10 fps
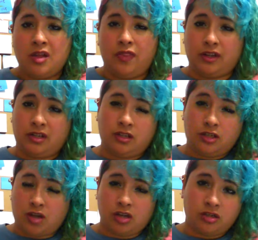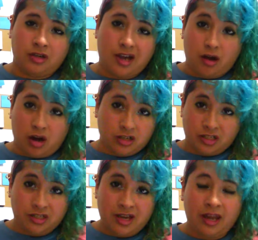that the testosterone
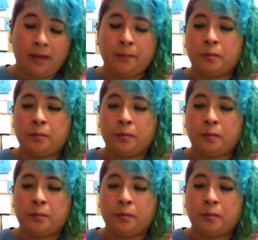causes that.